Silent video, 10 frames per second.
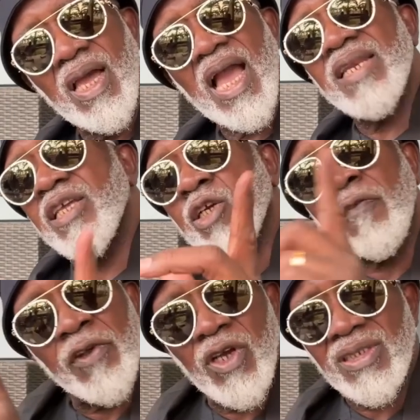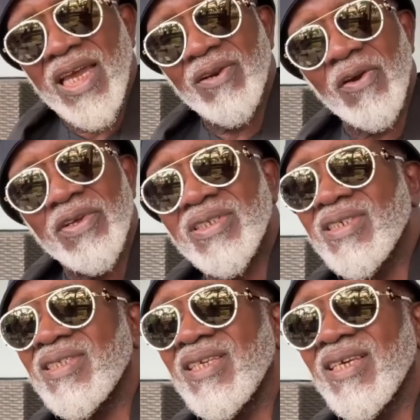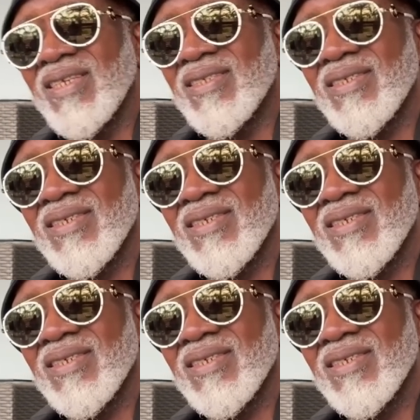And the governors are not resisting it